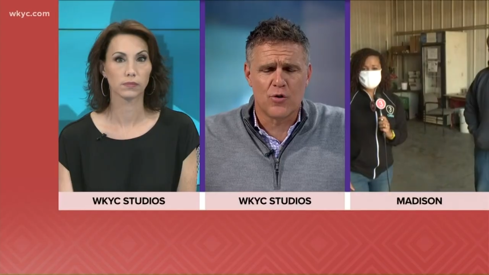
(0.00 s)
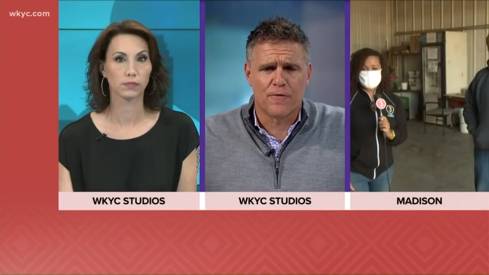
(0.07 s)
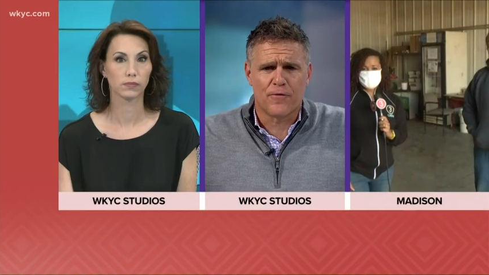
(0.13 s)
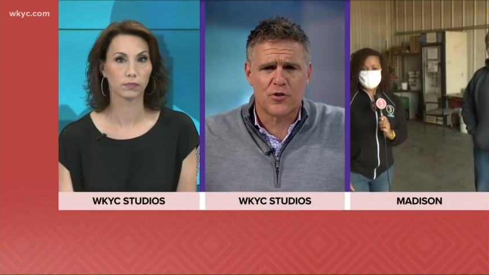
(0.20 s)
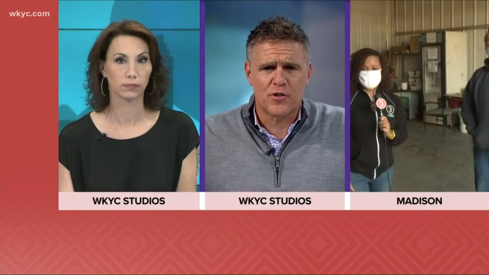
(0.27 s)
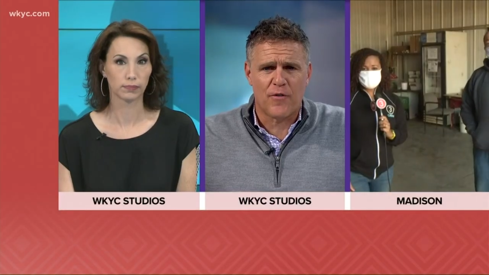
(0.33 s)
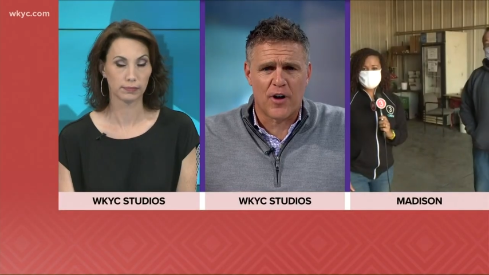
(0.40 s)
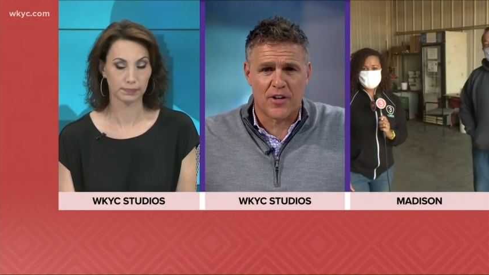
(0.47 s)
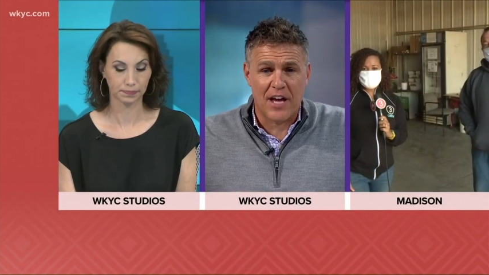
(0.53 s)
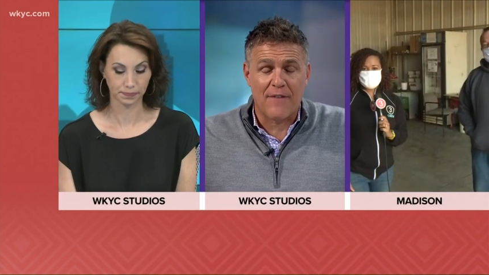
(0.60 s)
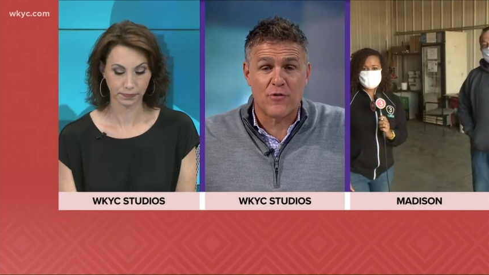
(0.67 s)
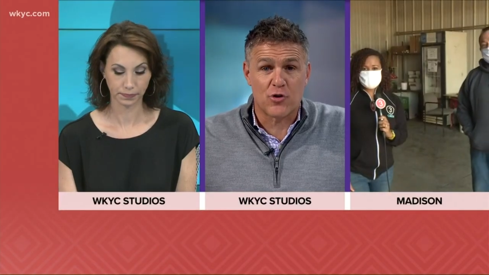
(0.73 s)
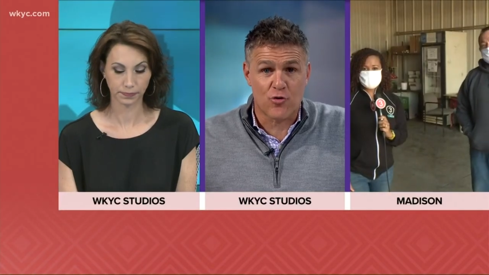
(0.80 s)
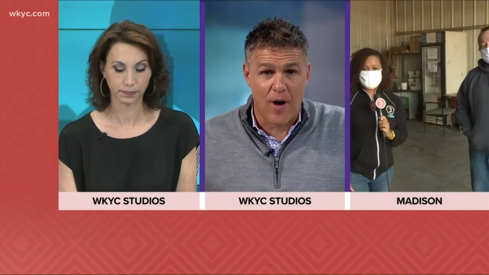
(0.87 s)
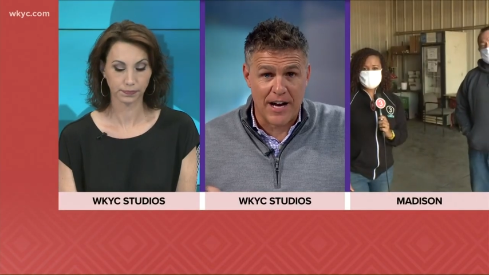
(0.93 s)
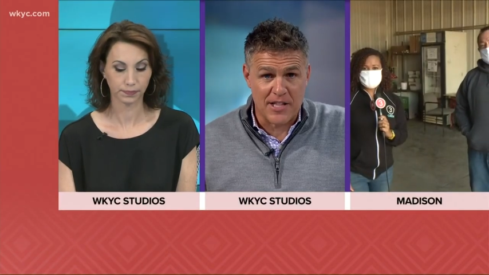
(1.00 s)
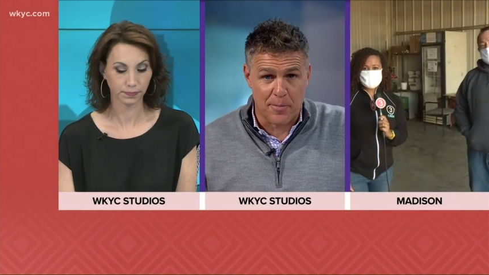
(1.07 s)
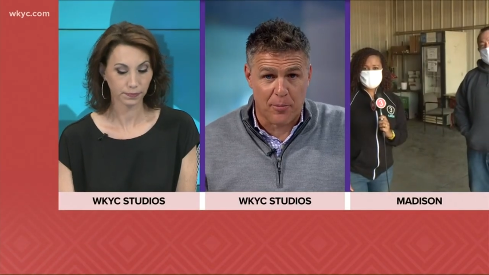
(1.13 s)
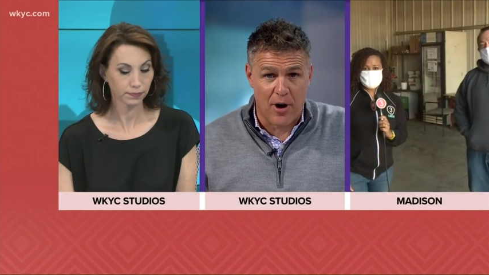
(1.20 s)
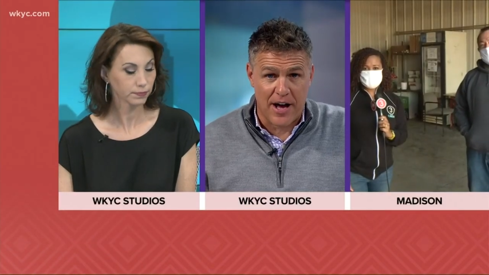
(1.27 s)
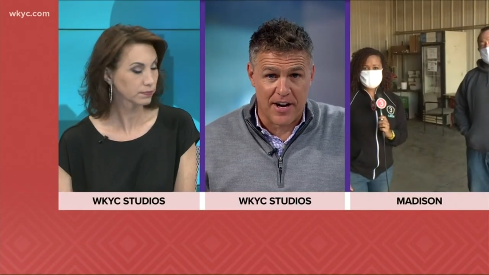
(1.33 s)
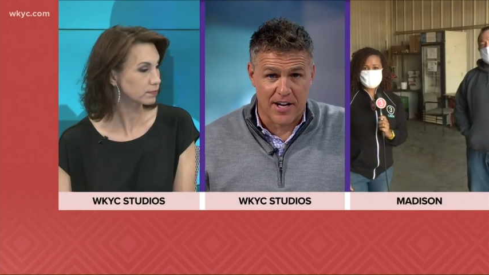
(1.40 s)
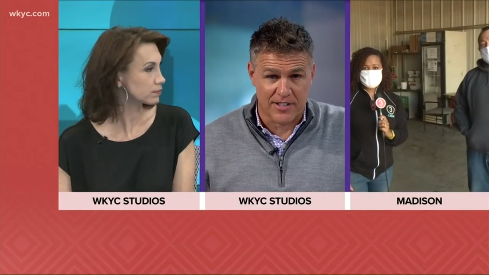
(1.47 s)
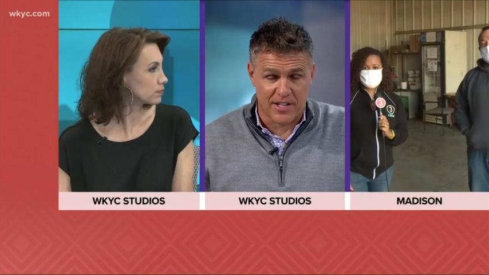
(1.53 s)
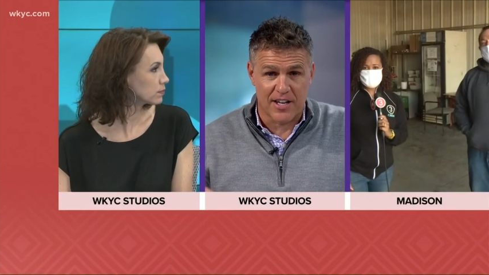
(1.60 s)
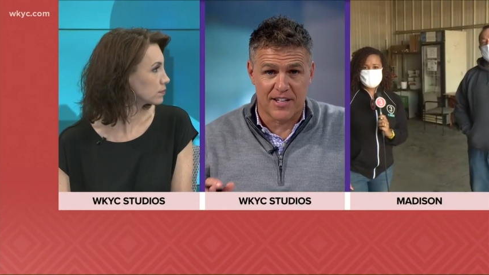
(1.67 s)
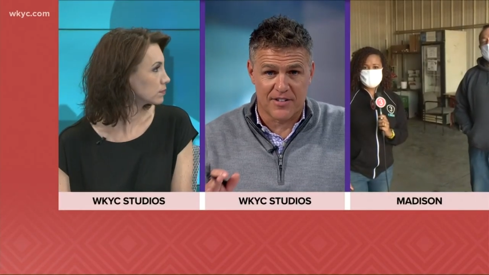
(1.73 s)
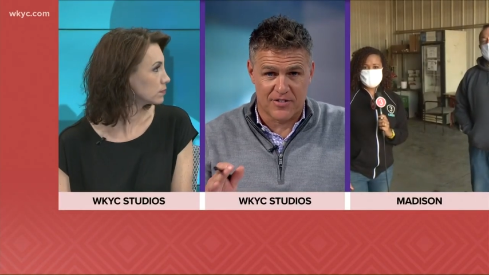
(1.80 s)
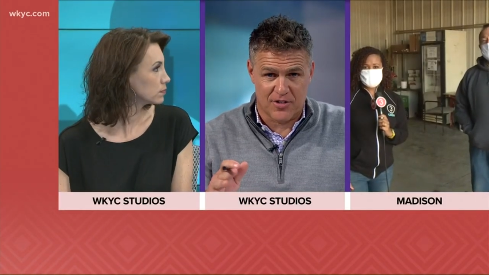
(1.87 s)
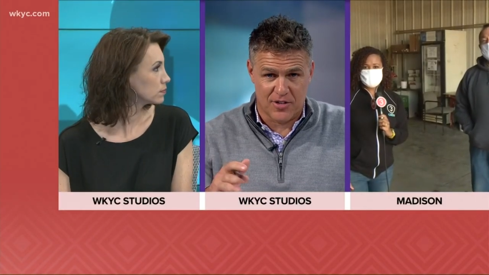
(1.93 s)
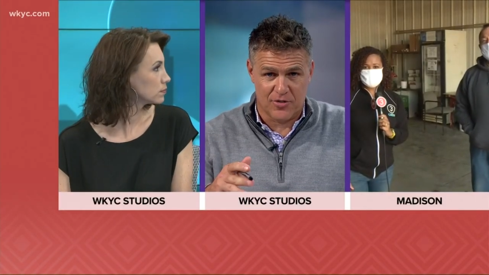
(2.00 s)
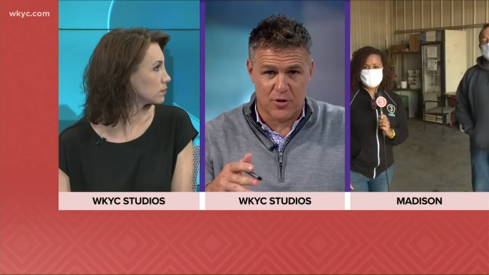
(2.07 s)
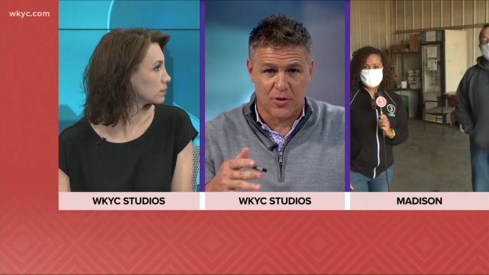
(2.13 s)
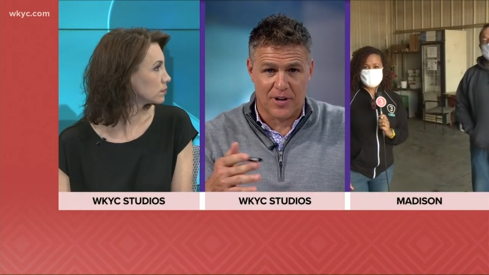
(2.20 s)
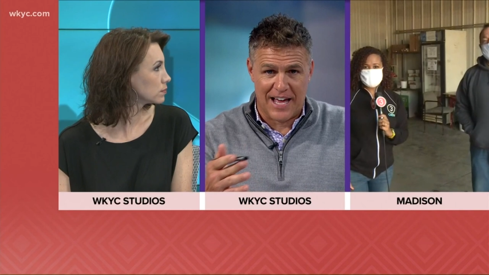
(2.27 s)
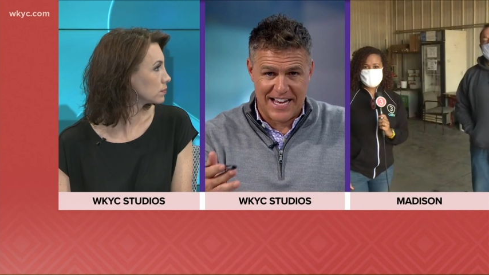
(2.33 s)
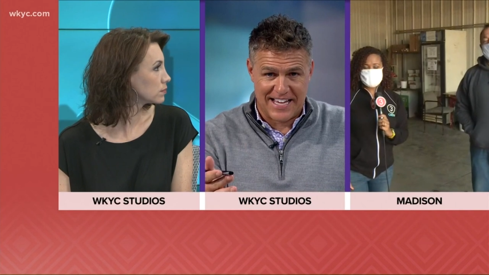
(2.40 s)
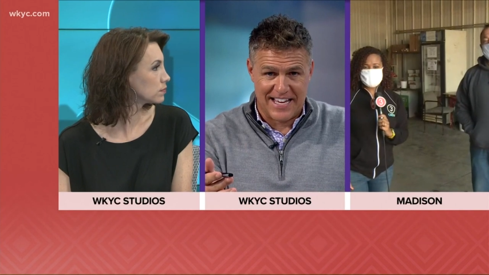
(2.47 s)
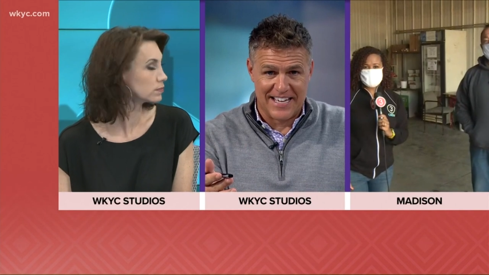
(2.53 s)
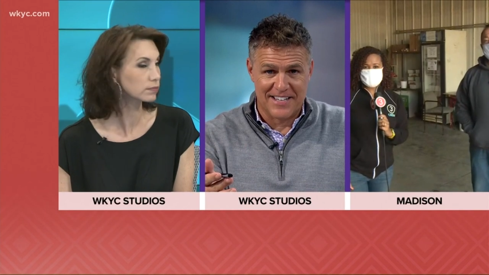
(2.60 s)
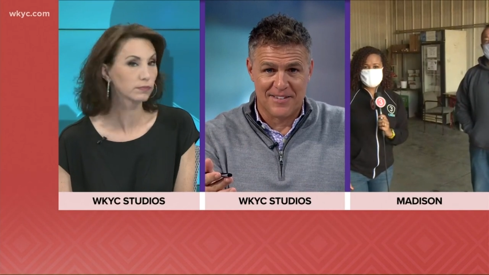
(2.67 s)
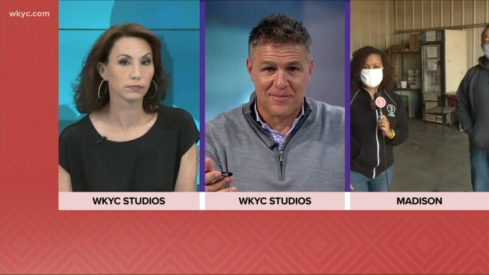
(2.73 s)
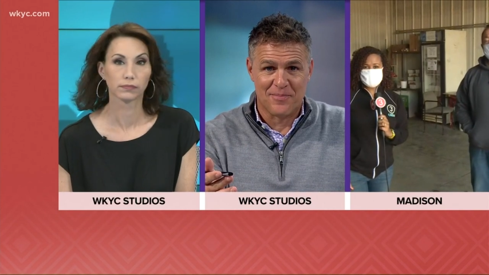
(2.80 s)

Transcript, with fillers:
Speaker 1: First of all, have you tried the product? Uh, do you like it?